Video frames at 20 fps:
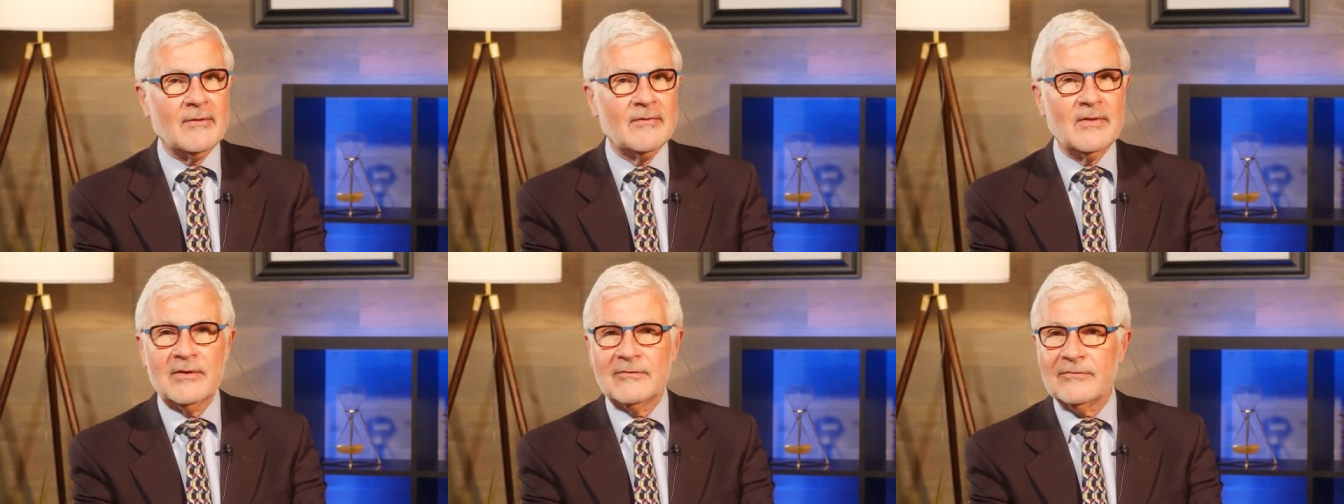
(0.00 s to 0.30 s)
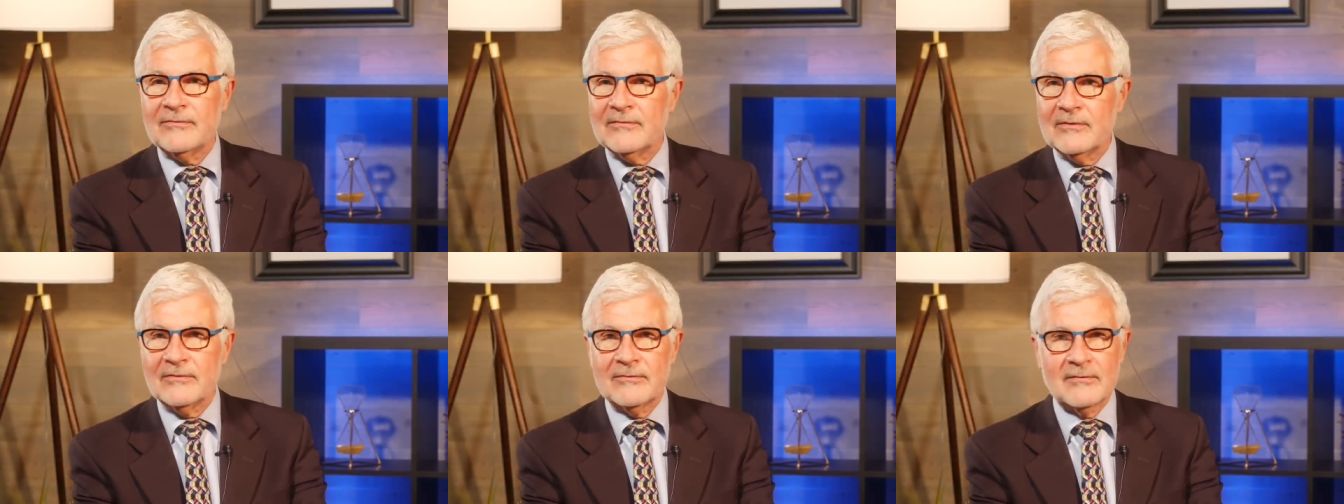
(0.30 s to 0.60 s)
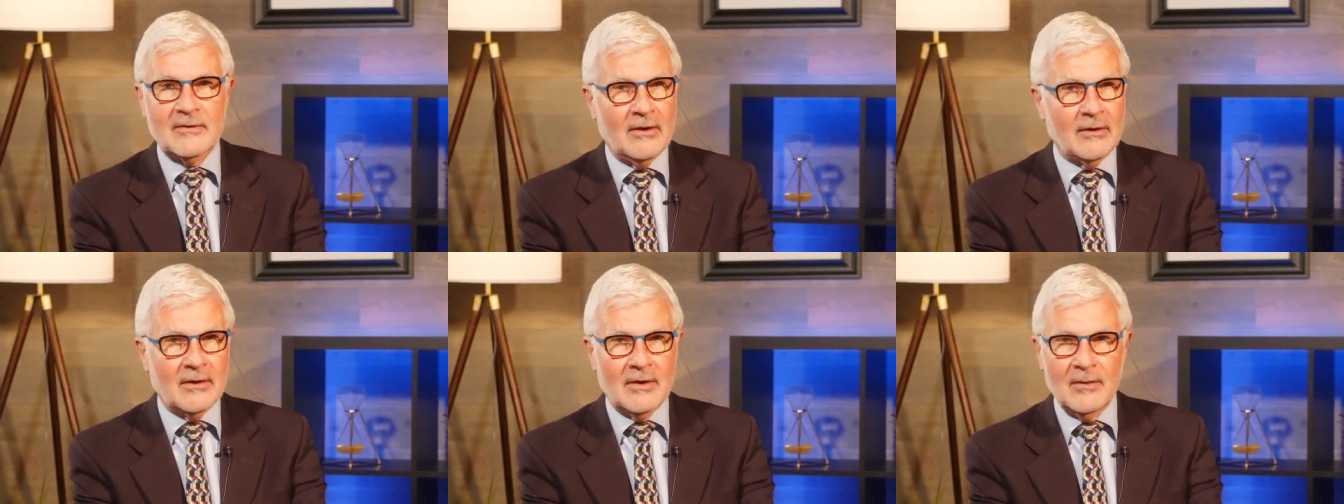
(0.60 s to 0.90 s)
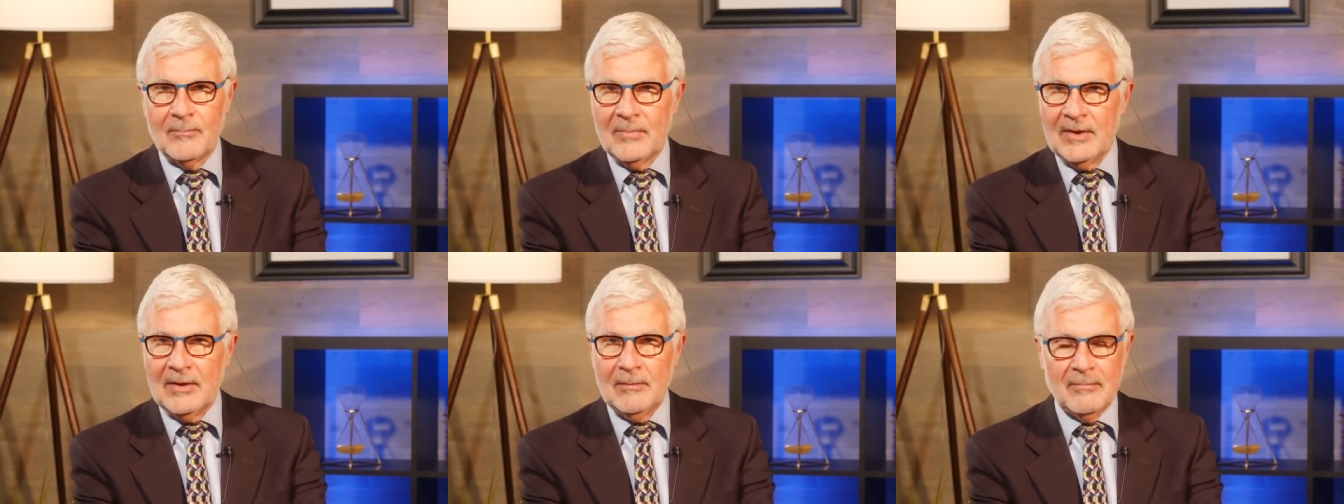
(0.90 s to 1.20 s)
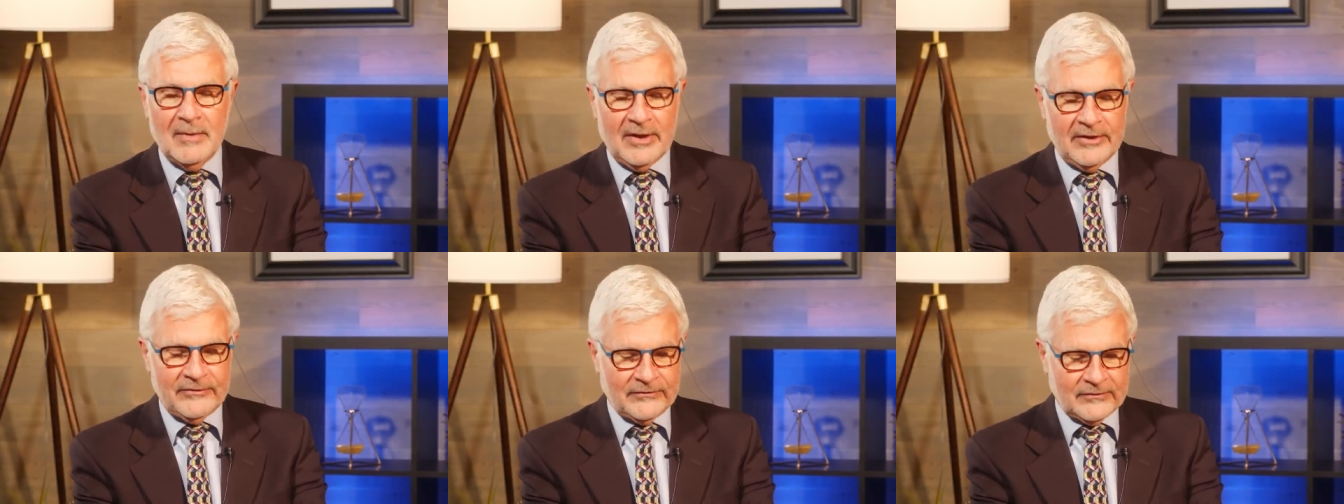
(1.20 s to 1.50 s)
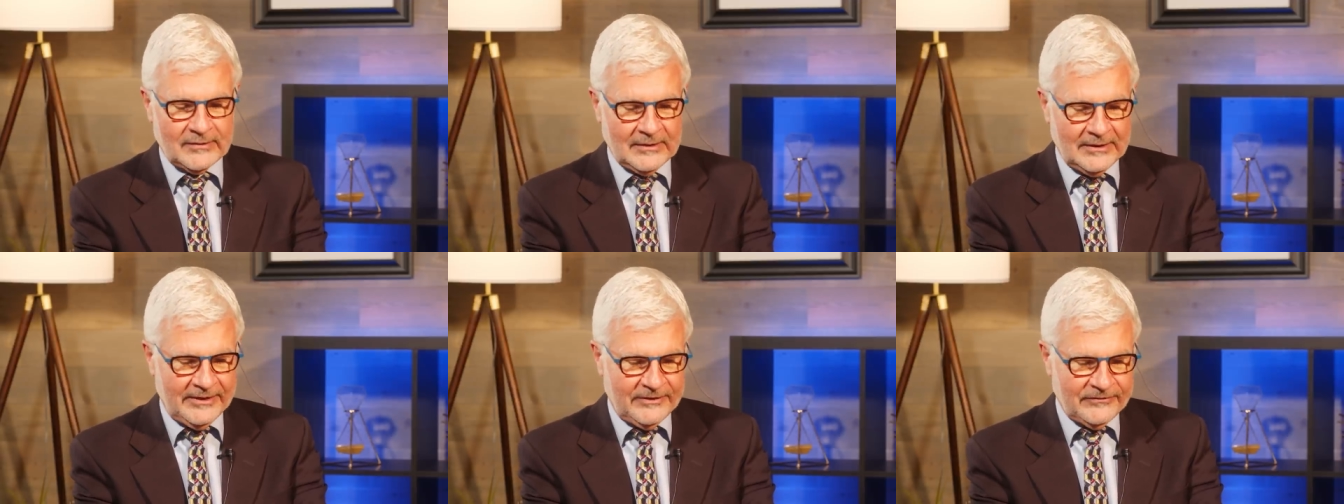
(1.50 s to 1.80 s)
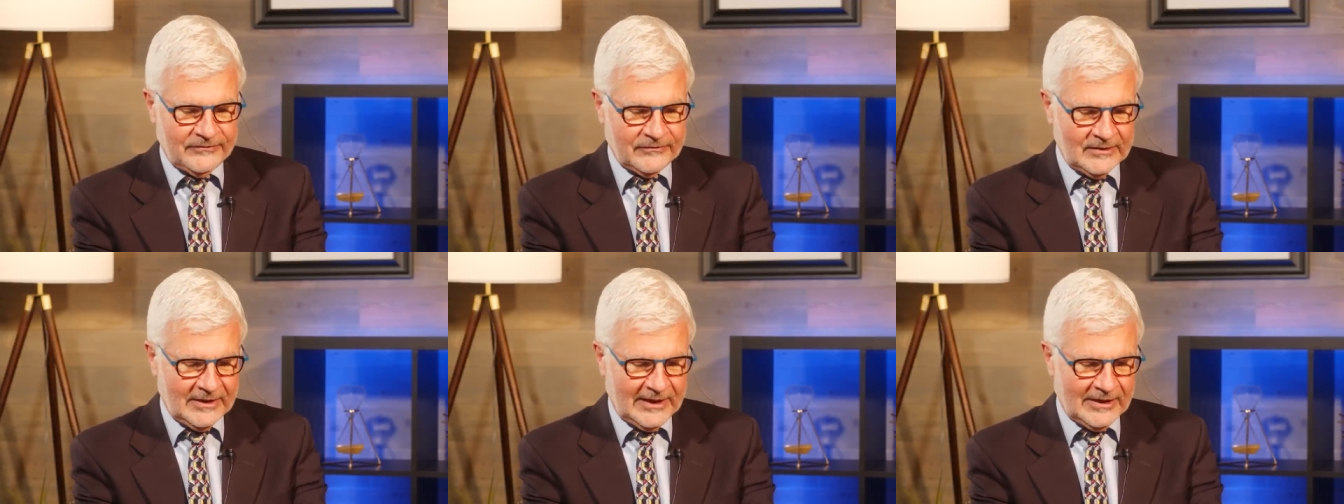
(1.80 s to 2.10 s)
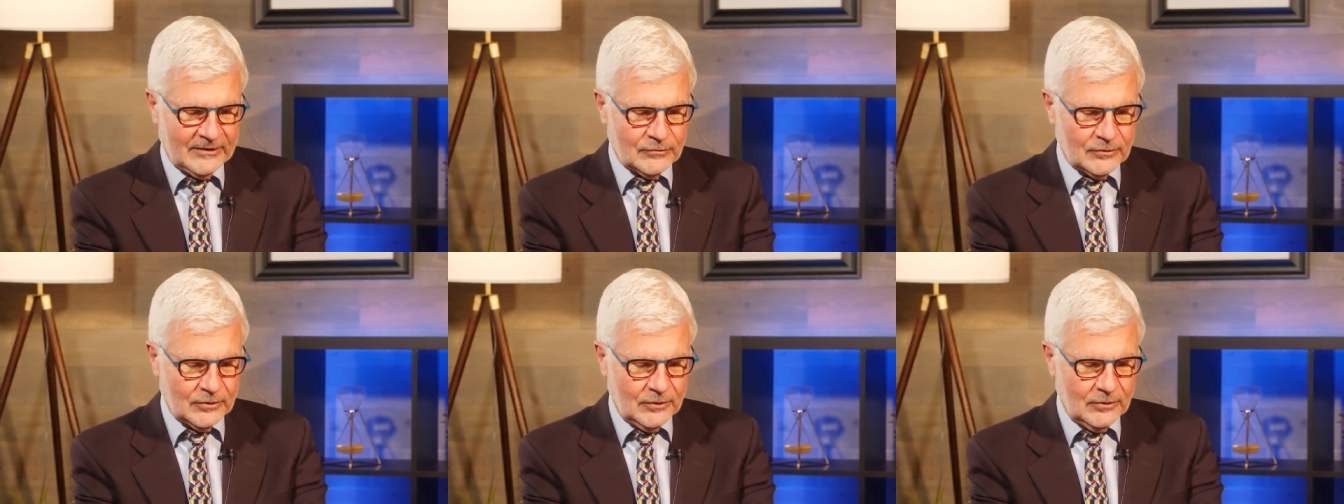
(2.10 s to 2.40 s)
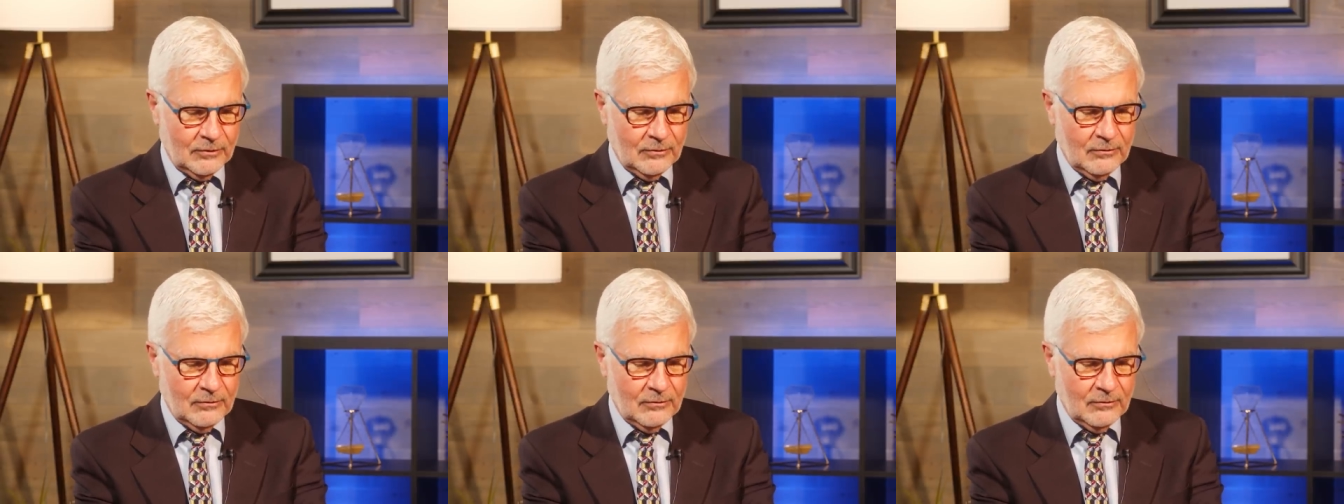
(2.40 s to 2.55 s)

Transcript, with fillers: this is going to be must listening to.